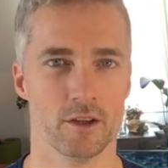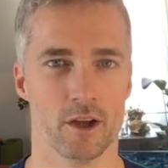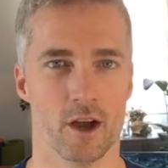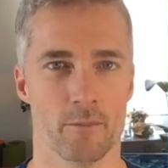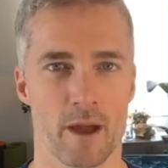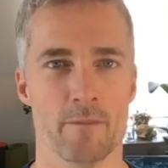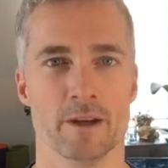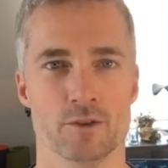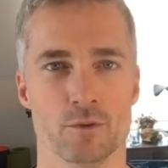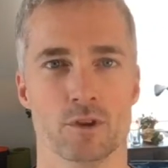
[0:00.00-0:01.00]
am I
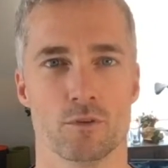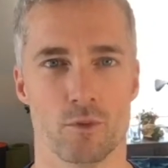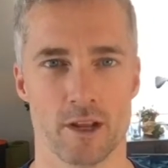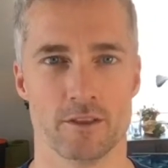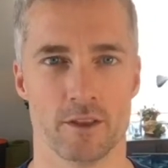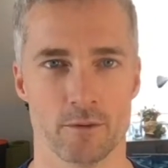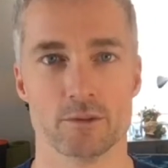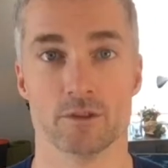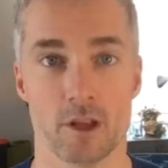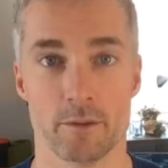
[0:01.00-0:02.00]
doing the right thing,
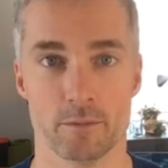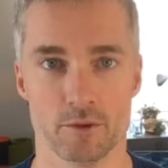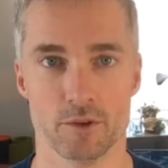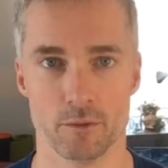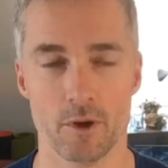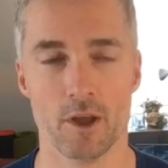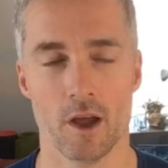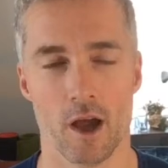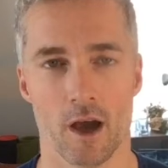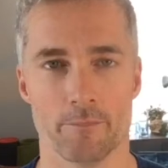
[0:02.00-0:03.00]
which a lot of people do,
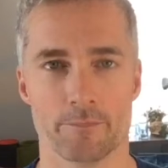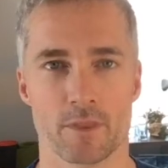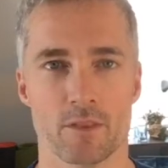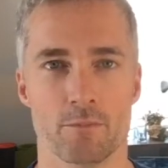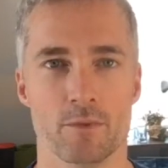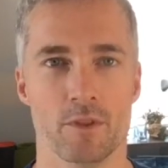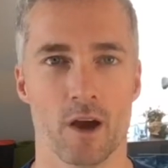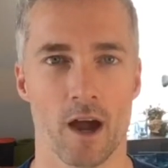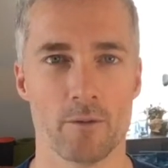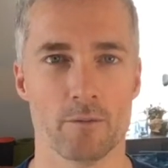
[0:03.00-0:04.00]

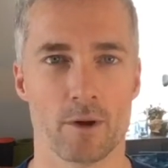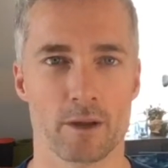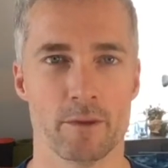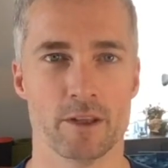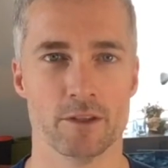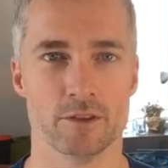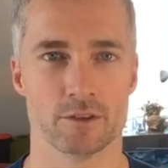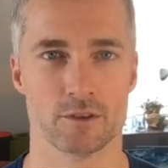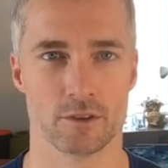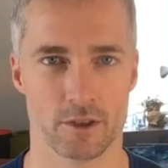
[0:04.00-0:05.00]
I would recommend that you
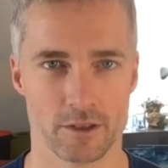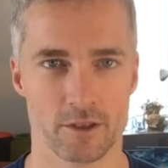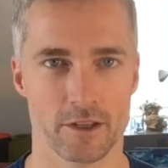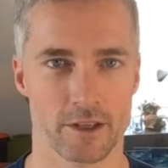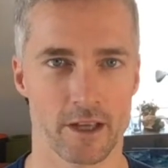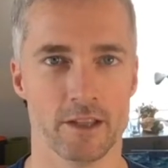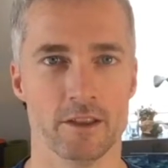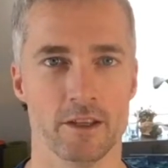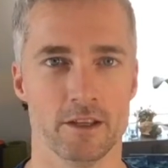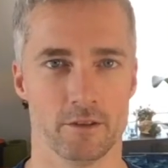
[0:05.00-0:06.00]
just click the link in
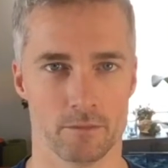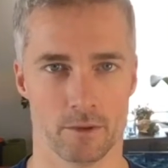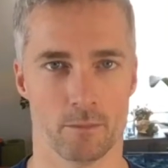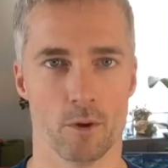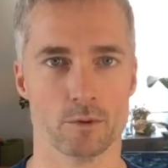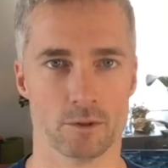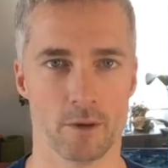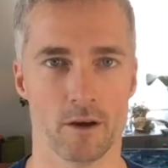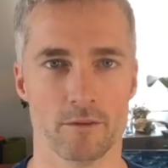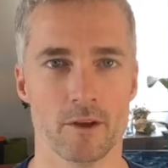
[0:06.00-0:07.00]
the post
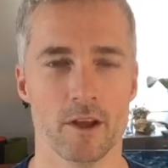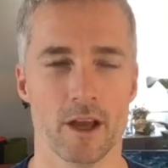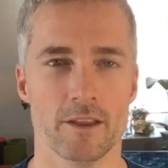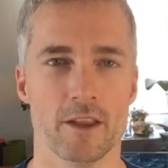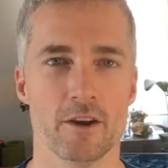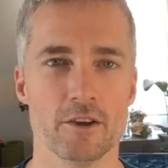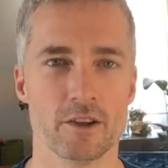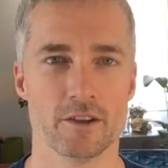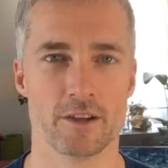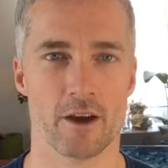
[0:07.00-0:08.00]
above, and there you
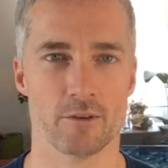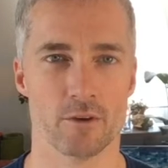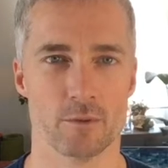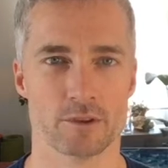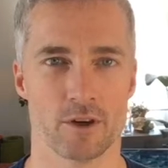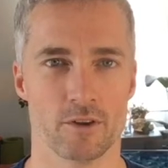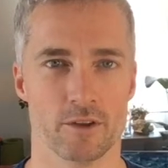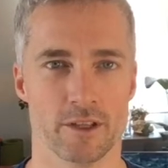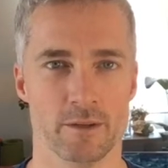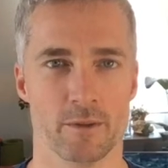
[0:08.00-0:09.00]
can download what's called
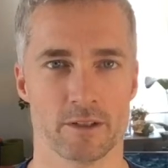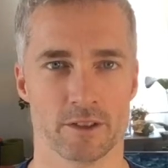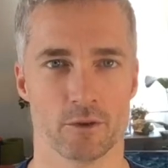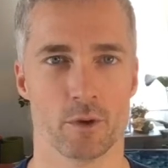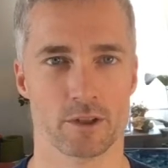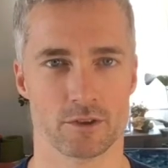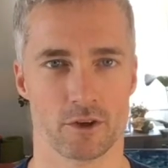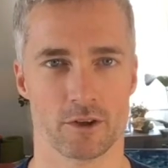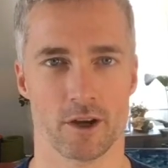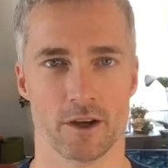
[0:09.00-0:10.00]
the Eat by Design Quick
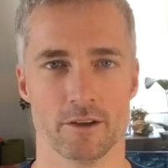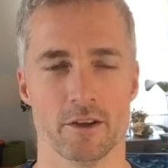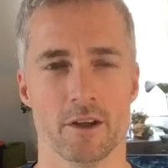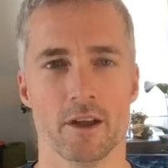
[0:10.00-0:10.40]
Start Guide.